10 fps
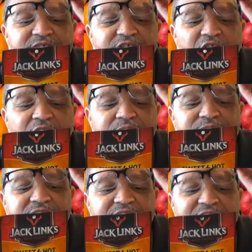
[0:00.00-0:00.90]
of
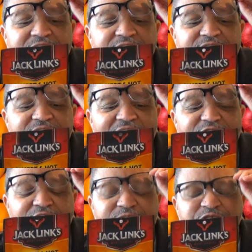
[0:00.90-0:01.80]
carbs and 5
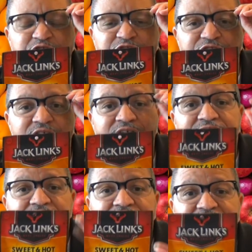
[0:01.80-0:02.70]
grams of sugar.
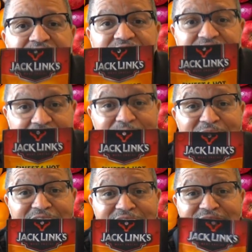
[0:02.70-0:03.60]
Not
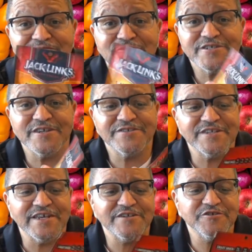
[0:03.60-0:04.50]
bad for something
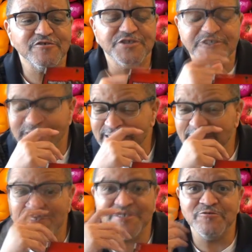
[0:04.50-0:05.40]
that you just
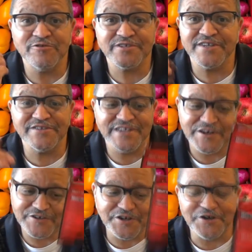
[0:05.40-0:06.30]
need to chew on something.
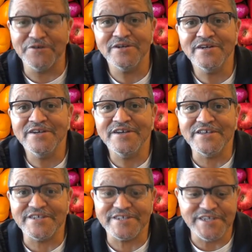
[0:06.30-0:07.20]
There you go.
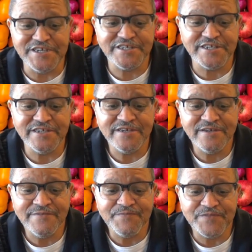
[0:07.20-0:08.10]
It's easy.
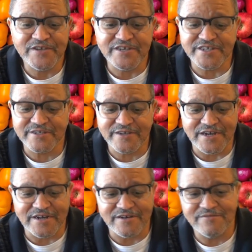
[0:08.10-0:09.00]
It's
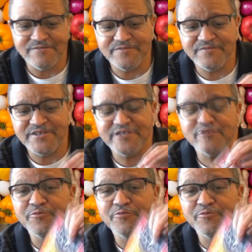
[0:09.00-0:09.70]
these